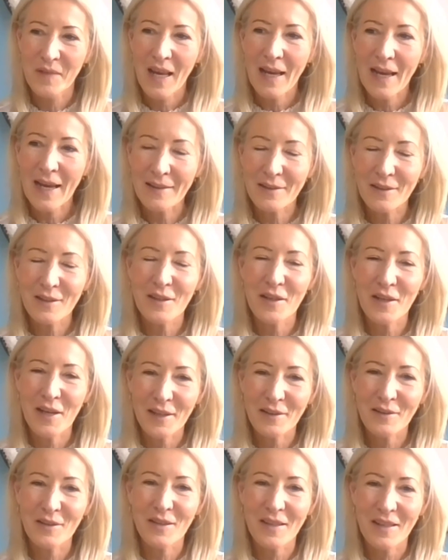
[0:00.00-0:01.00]
It's
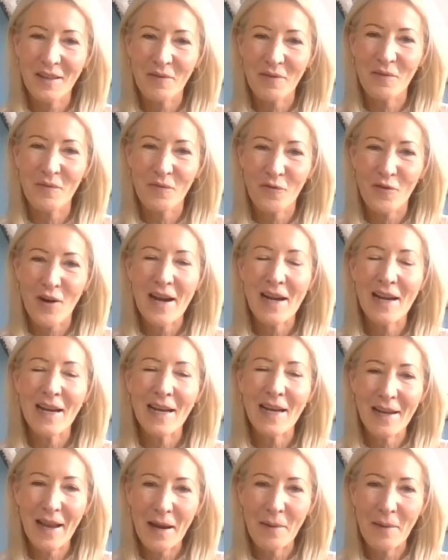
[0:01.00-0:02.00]
the friendly
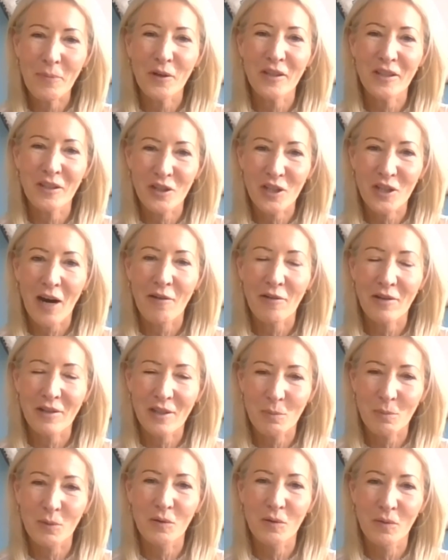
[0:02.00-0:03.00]
neighborhood,
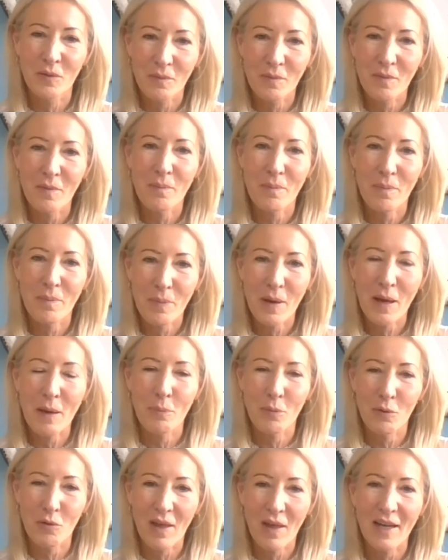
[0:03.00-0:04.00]
charitable
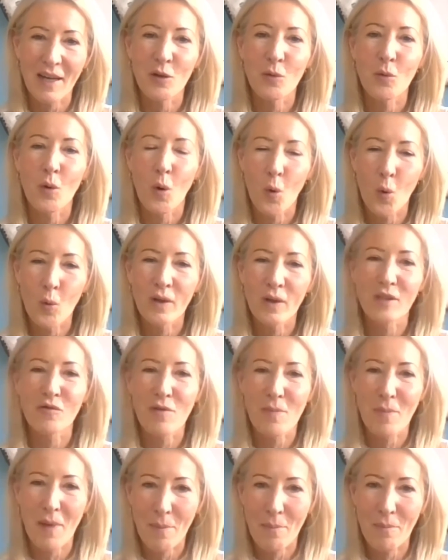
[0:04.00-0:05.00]
people that you always
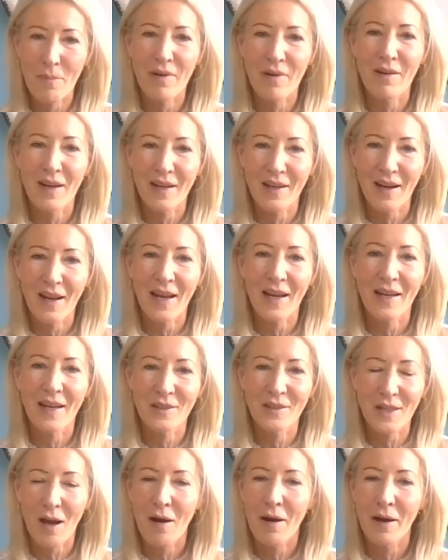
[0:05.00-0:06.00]
remember in
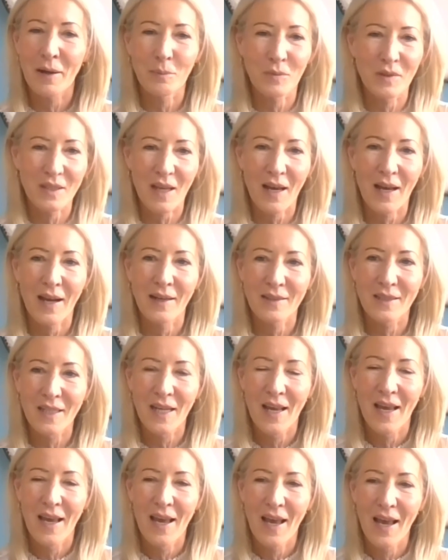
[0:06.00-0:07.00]
times. And
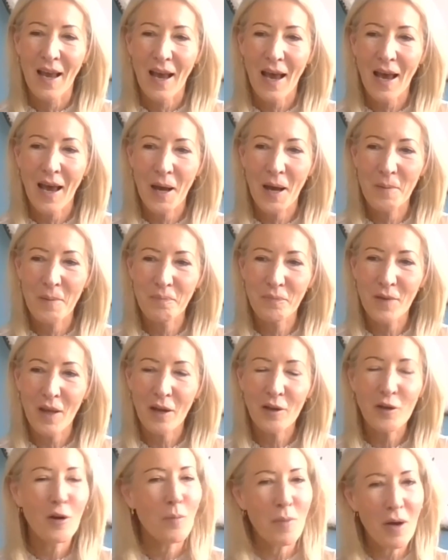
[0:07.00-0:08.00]

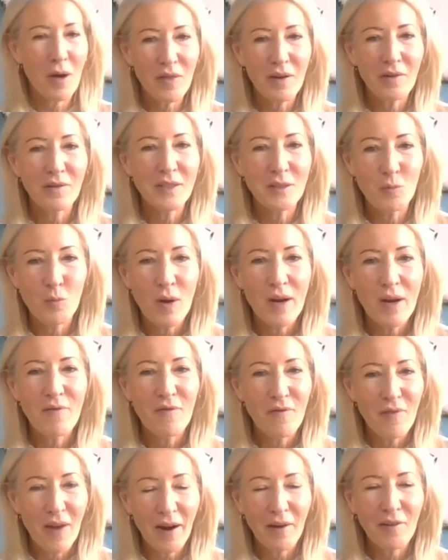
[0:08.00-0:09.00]
your mother is one
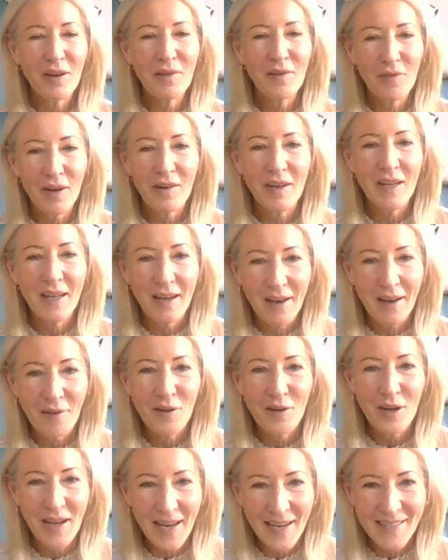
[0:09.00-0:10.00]
very, very
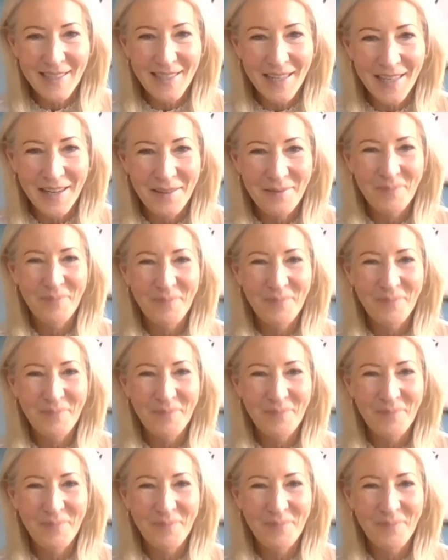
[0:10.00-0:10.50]
clever lady.